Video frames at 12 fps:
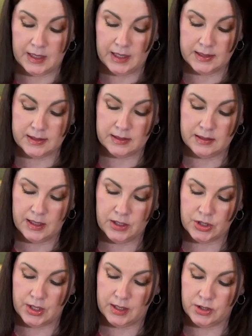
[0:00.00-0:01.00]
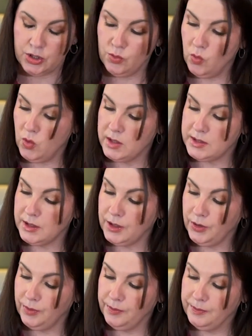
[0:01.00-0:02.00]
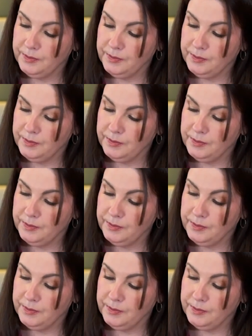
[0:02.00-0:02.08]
this dish as you want to.